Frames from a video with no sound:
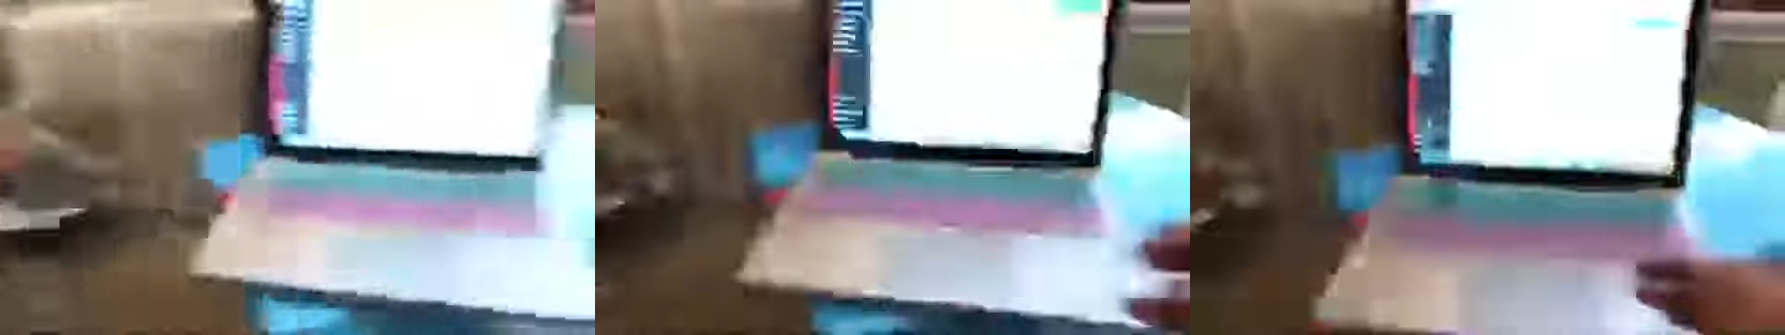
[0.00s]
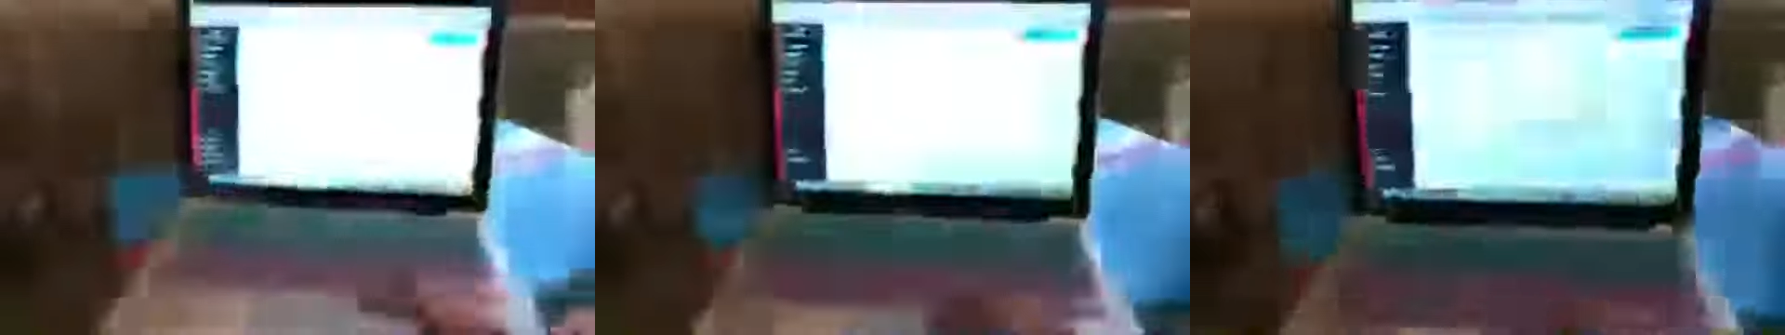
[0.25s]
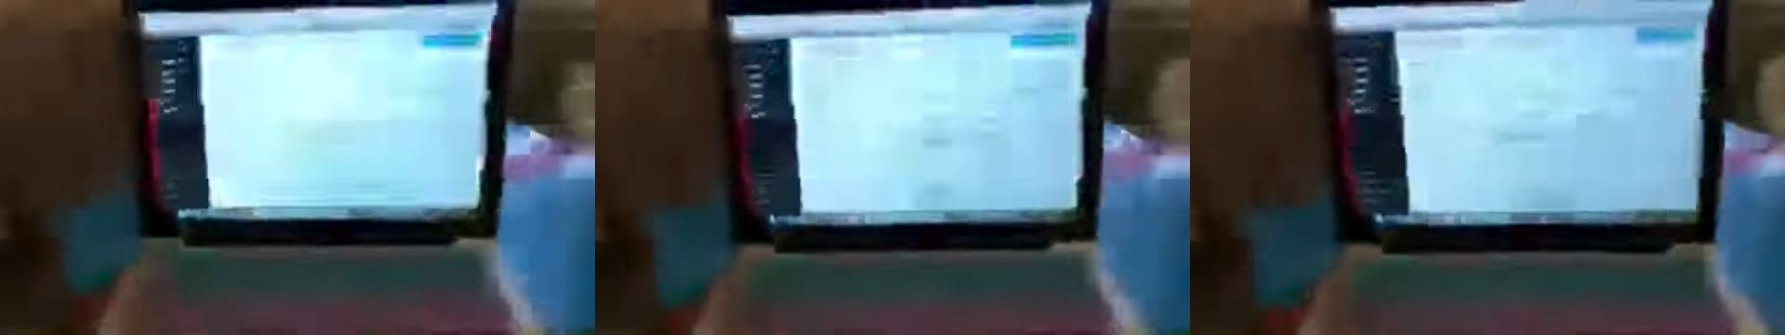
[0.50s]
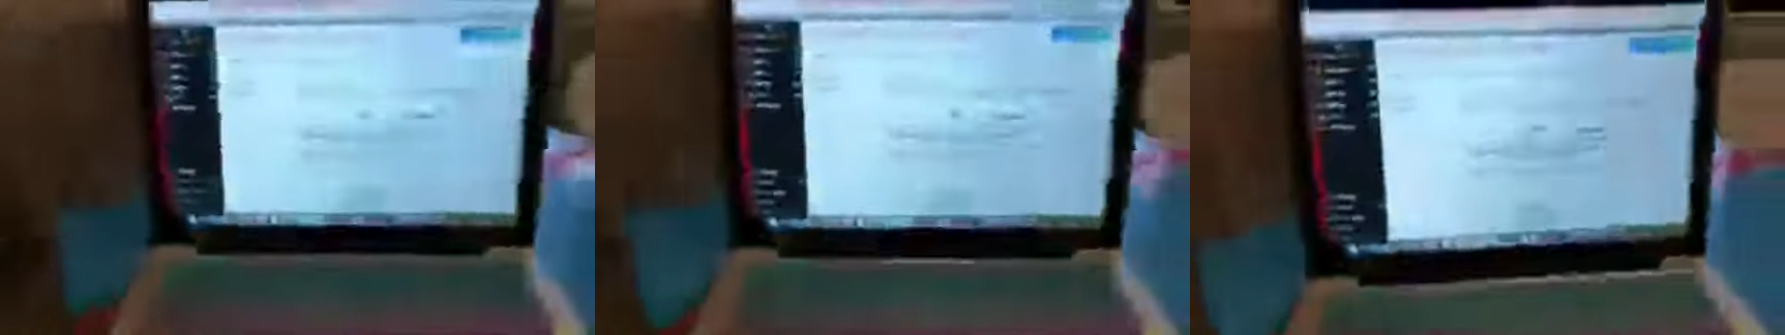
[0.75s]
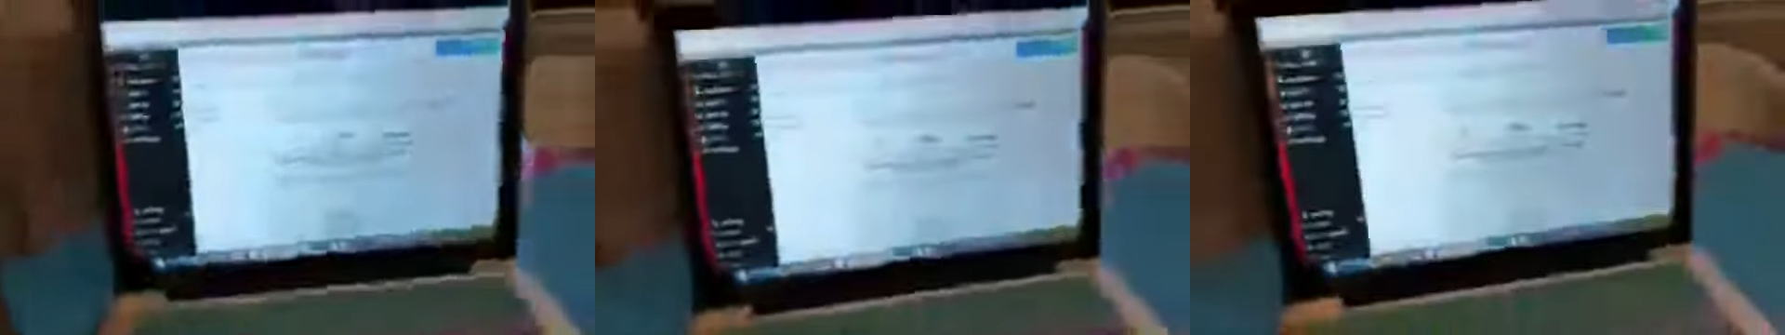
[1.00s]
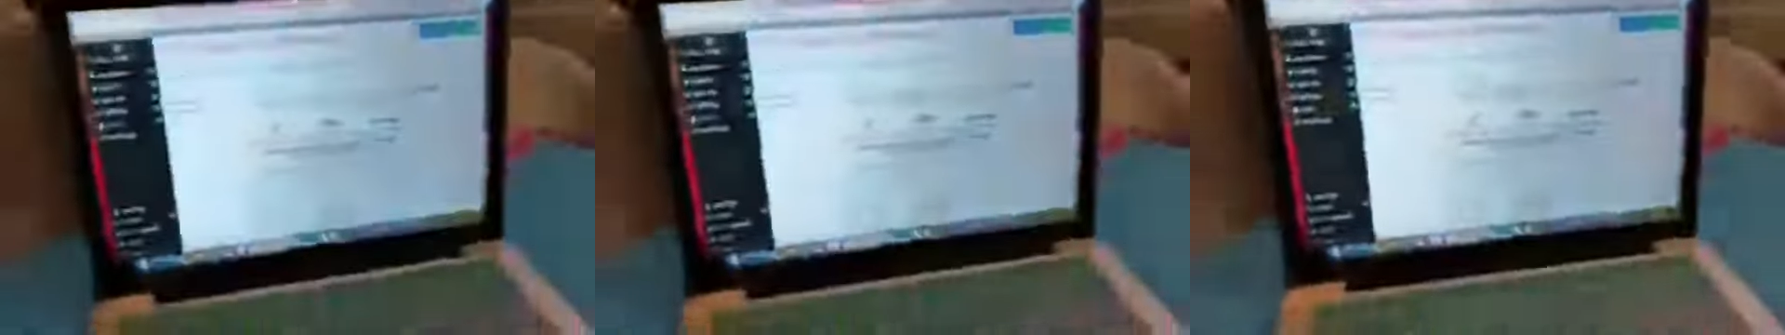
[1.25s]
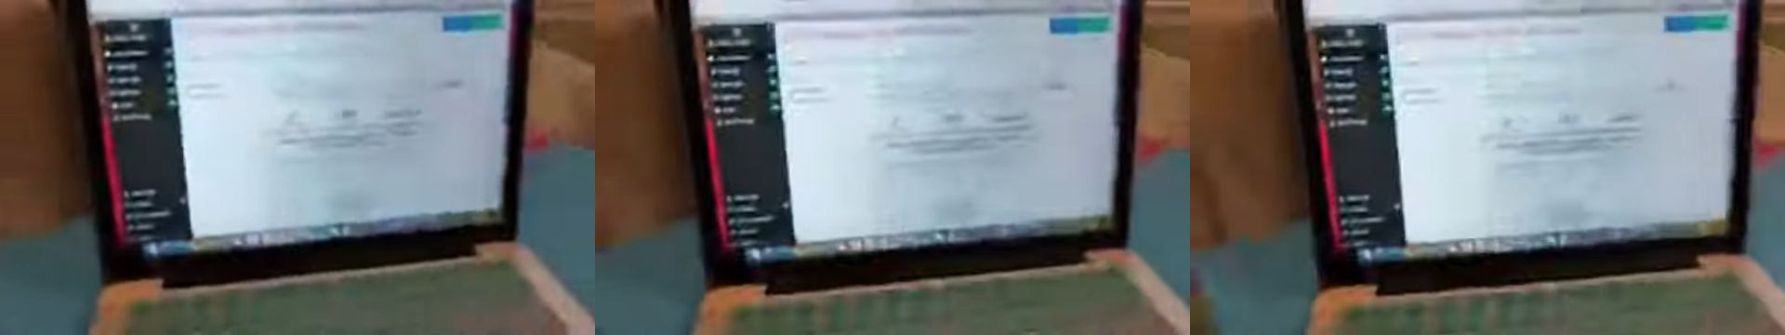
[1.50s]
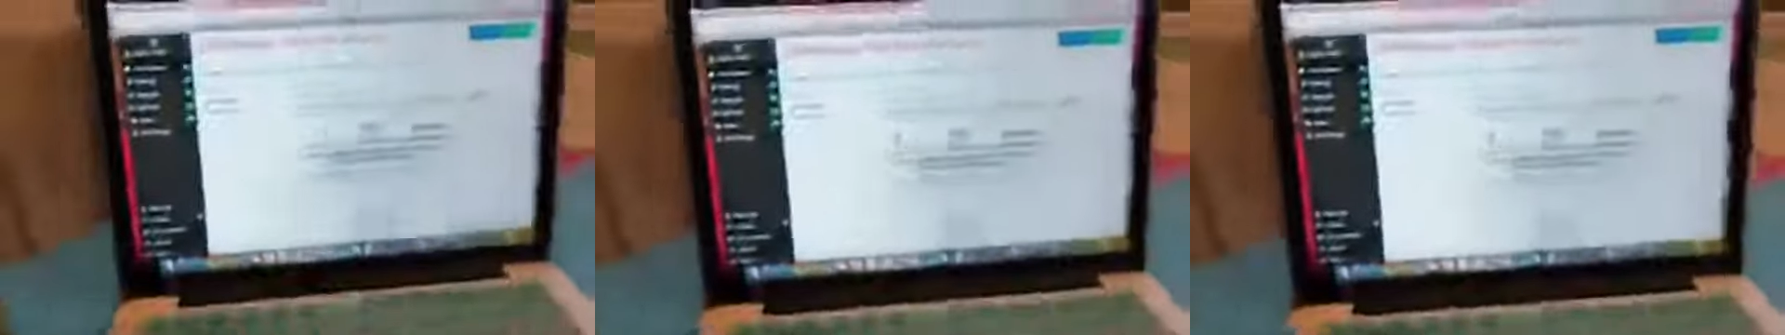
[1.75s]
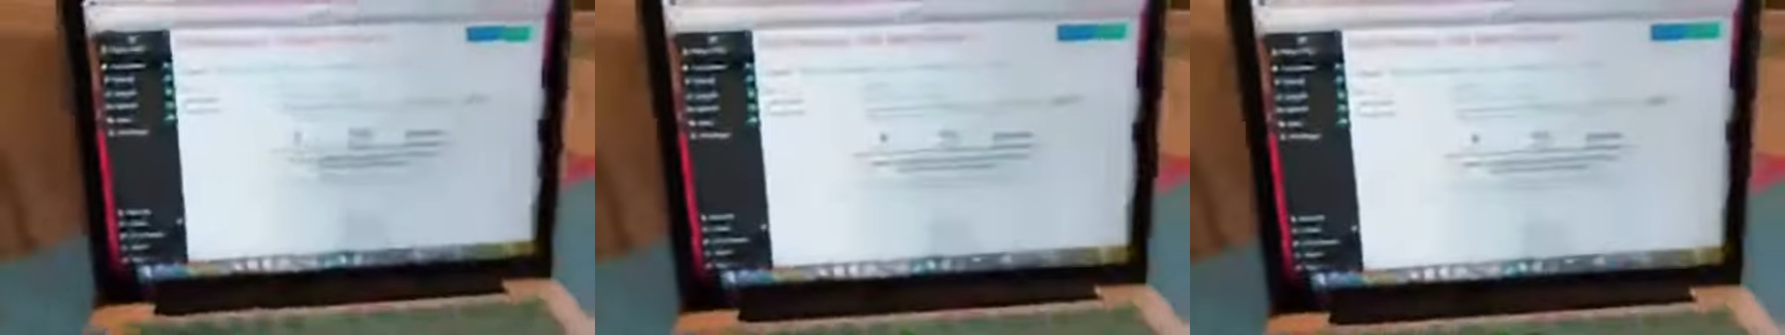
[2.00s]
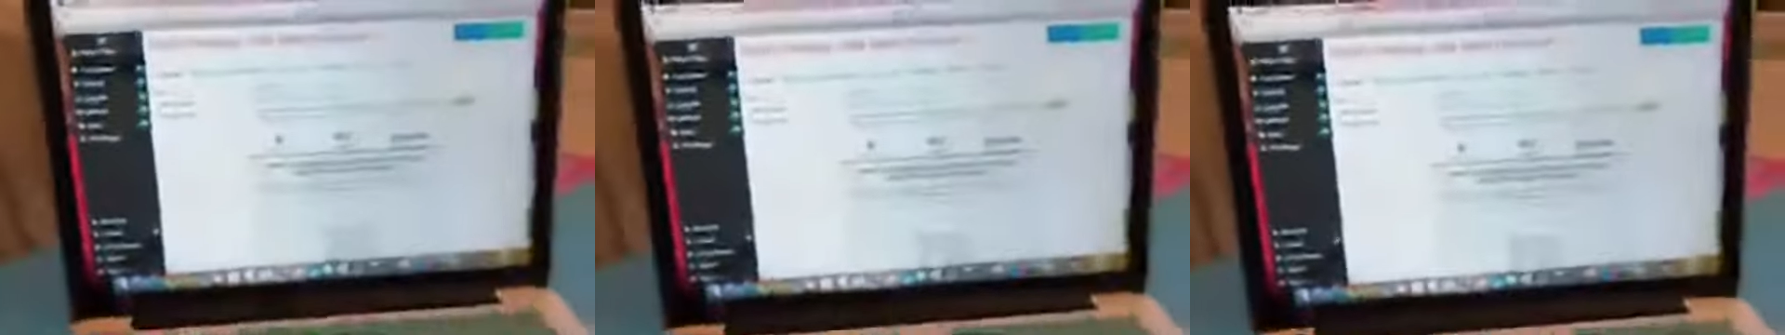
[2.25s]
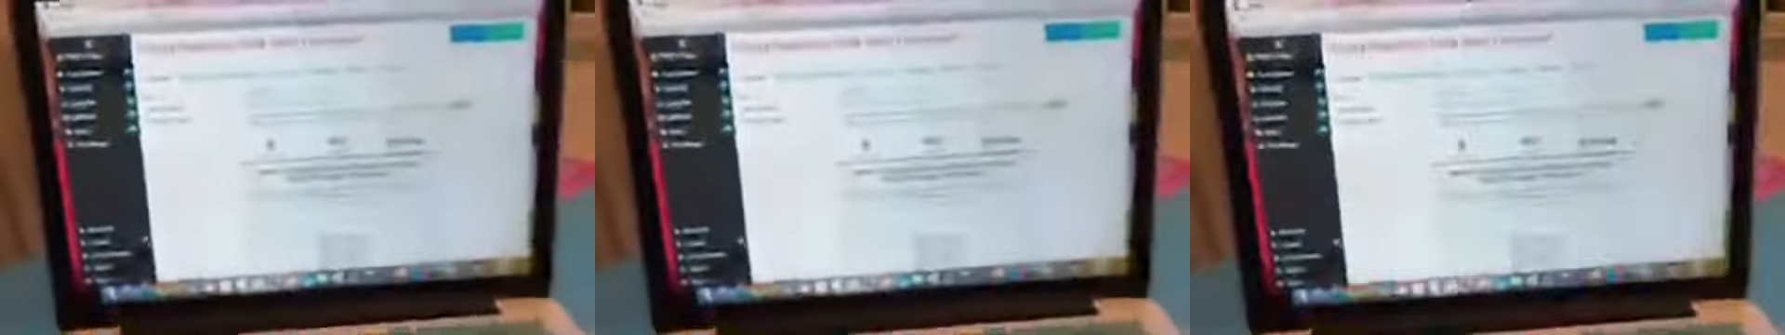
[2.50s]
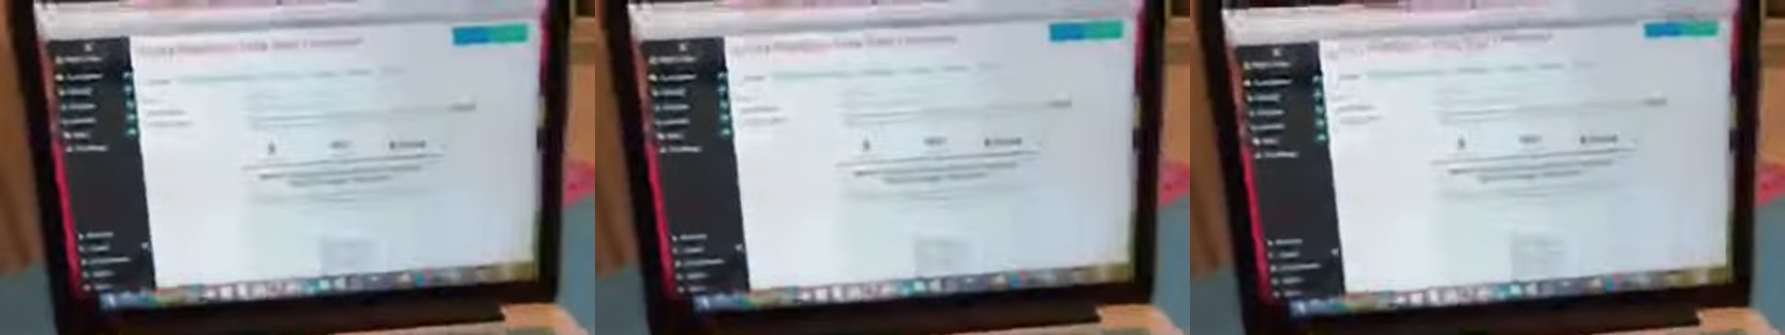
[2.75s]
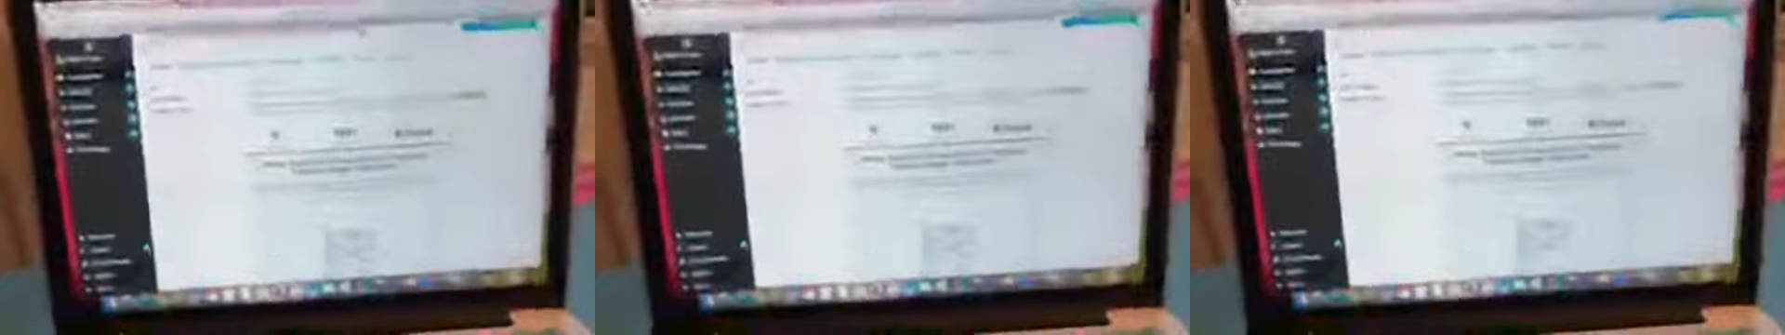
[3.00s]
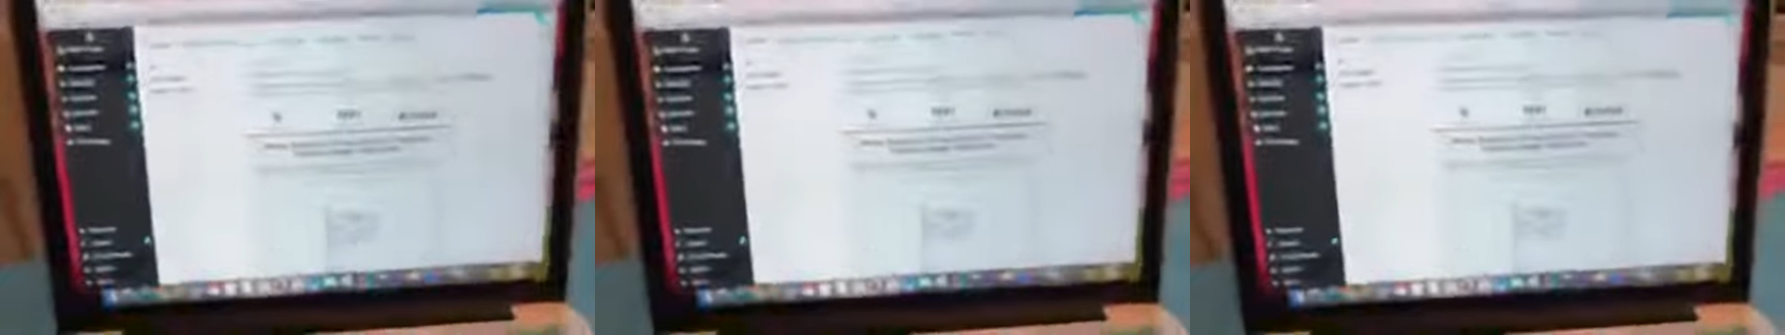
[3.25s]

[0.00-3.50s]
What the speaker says: Nobody's mouth can be seen.